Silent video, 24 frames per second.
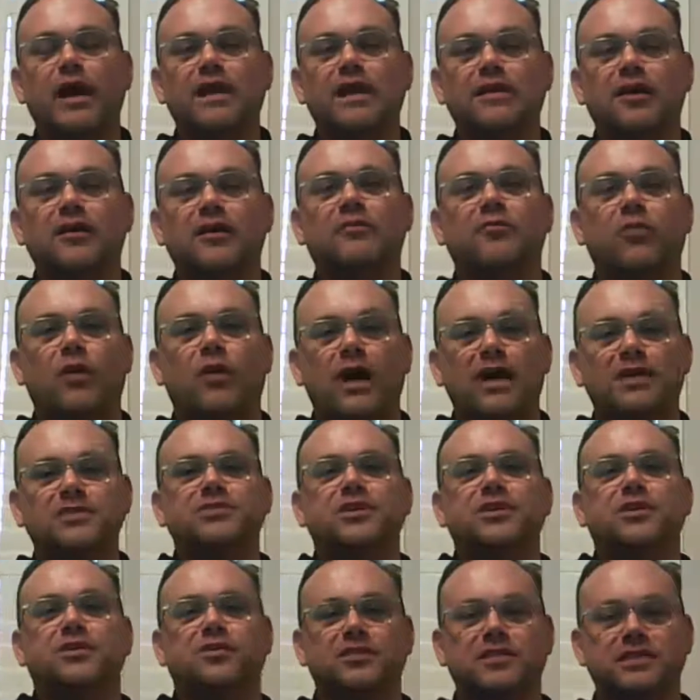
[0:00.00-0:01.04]
No, I love
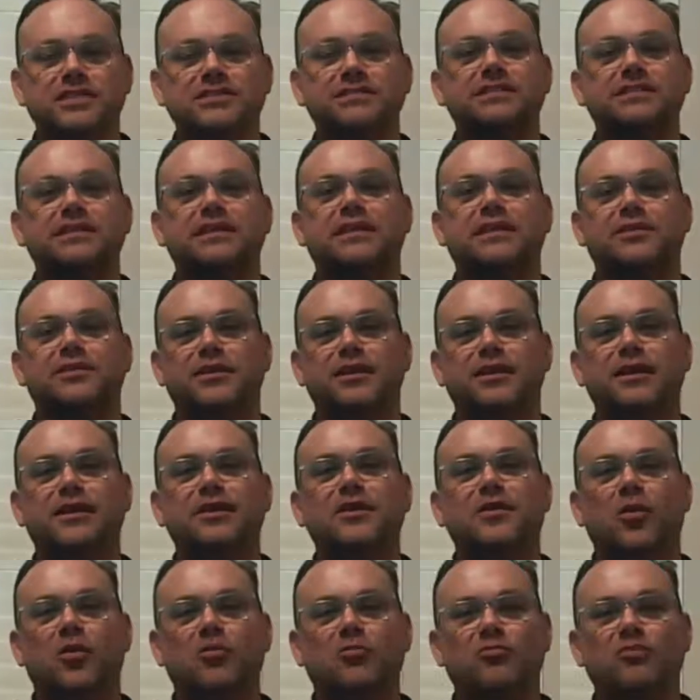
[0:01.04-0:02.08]
watching or listening
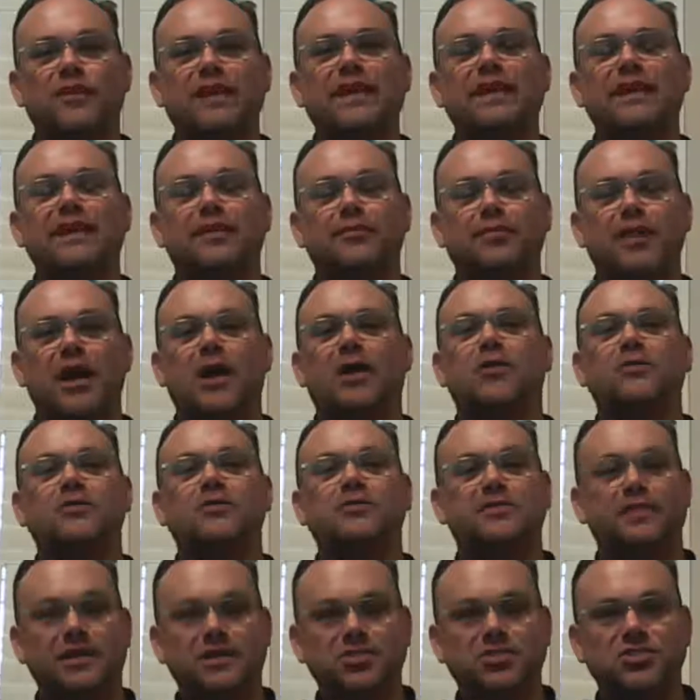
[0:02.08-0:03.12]
or reading
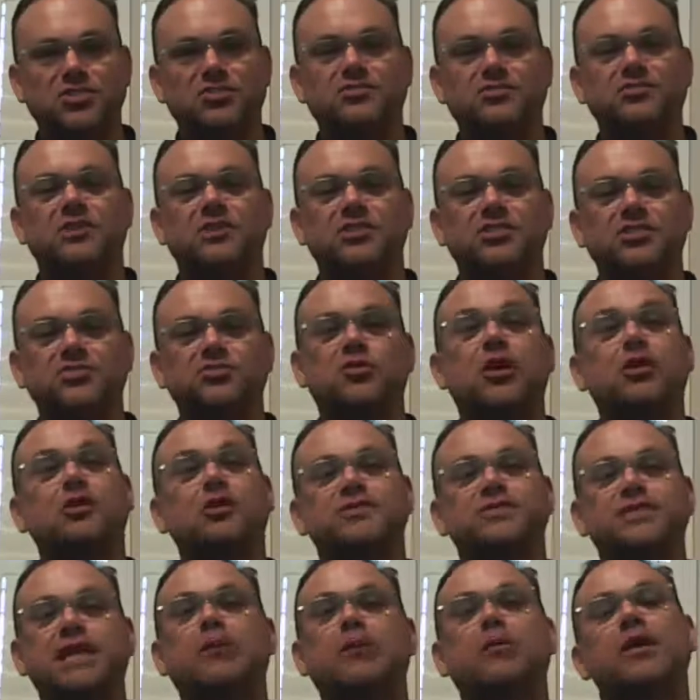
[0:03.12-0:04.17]
about the the
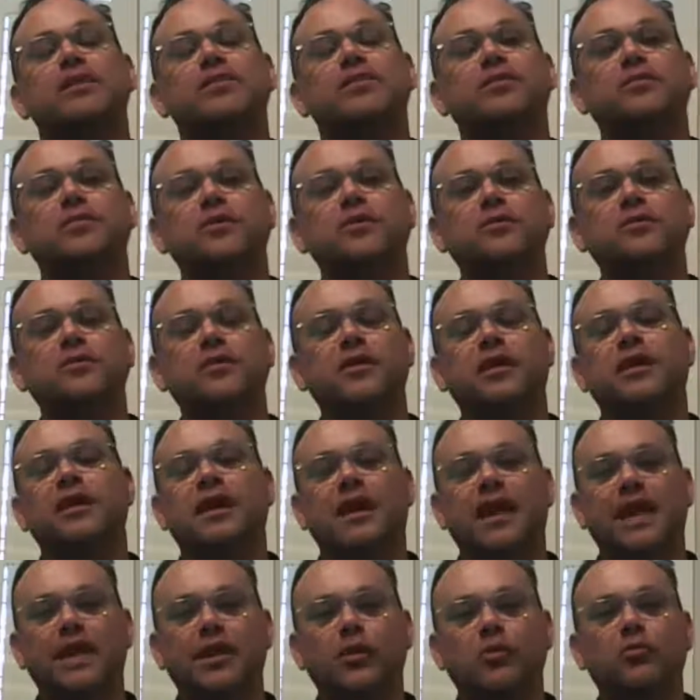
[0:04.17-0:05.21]
struggles they went through,
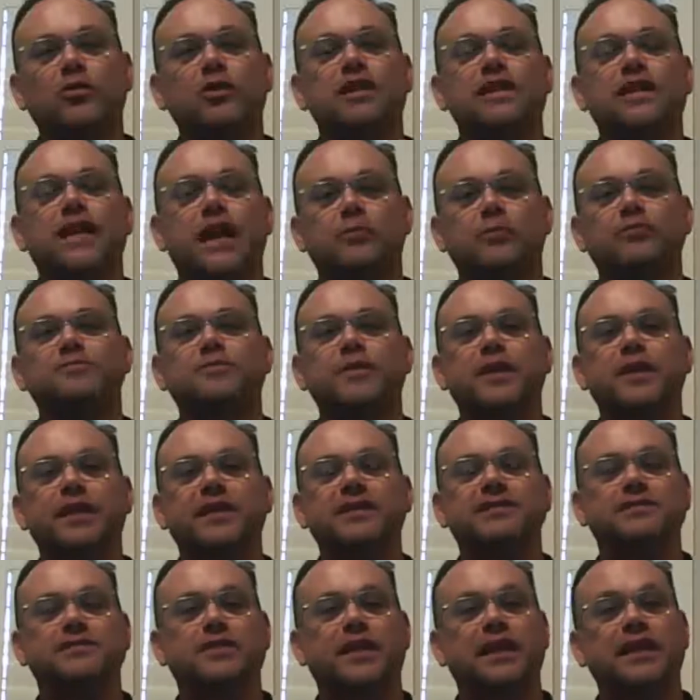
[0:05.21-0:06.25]
and it really helps me
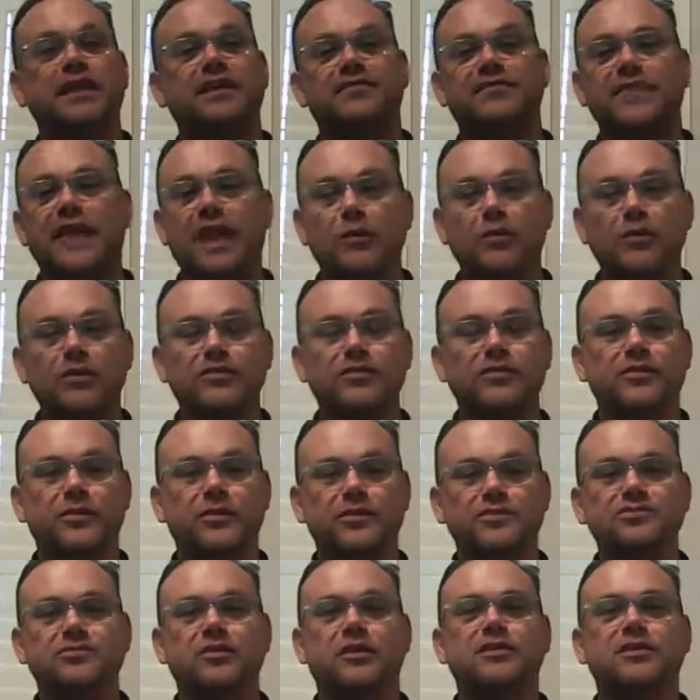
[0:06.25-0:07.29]
because I'm like if they went through
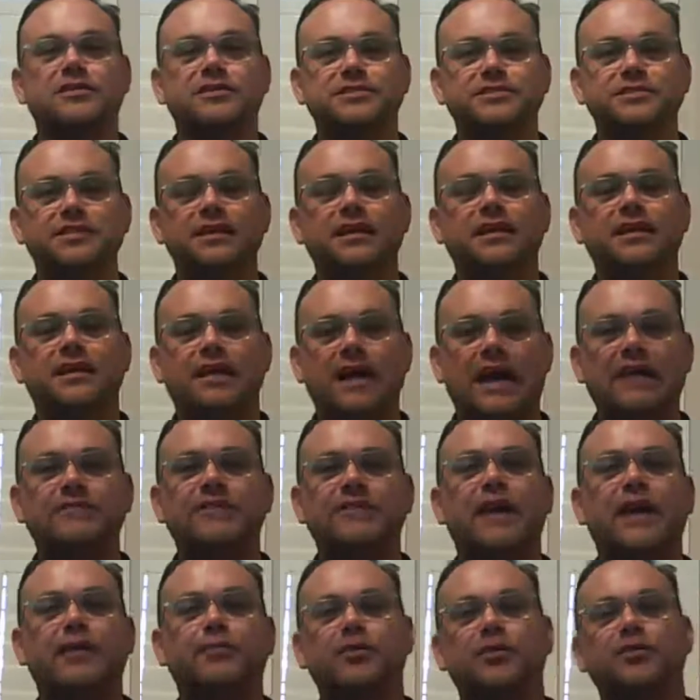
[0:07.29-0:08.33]
their struggles,
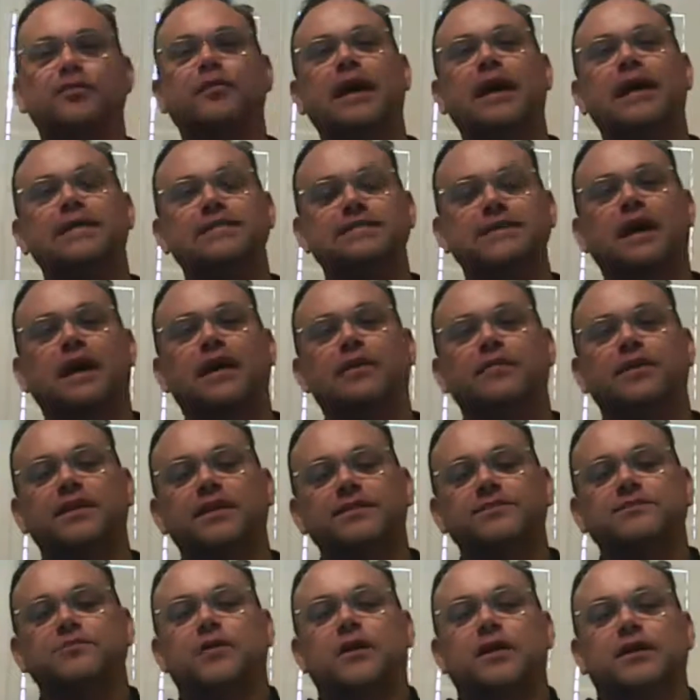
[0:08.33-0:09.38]
I've got to put my time
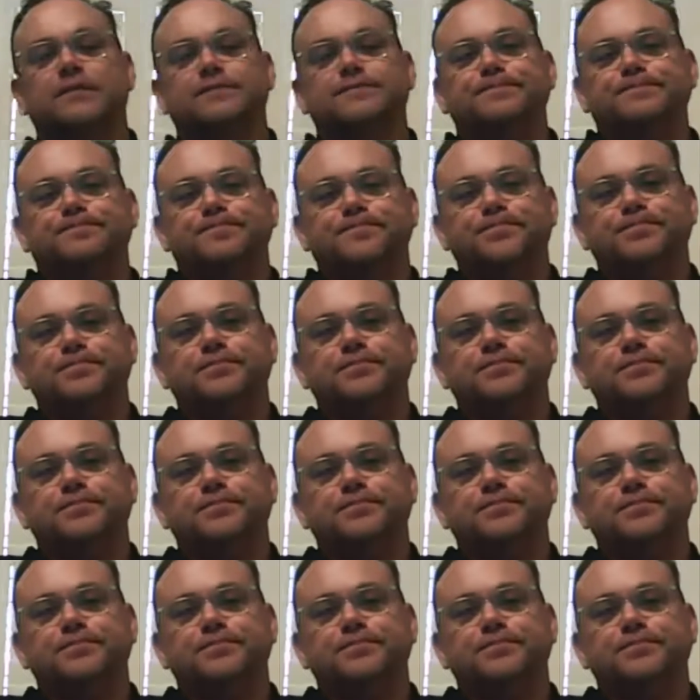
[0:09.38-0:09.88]
in as well.